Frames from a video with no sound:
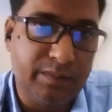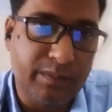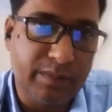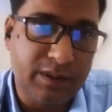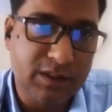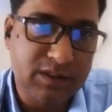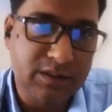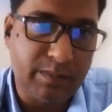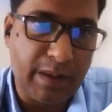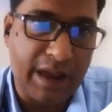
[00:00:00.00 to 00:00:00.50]

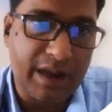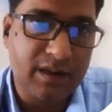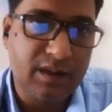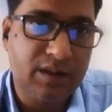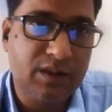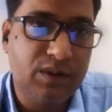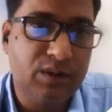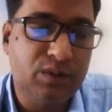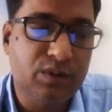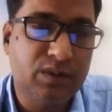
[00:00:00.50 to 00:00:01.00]
its
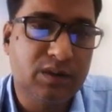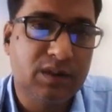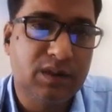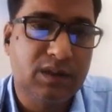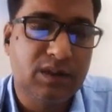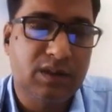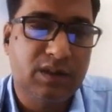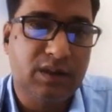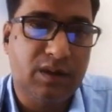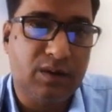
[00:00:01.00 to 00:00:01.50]
magnitude
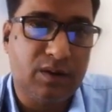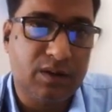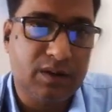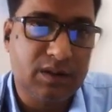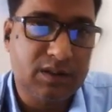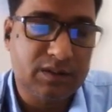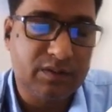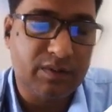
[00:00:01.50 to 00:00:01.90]
or its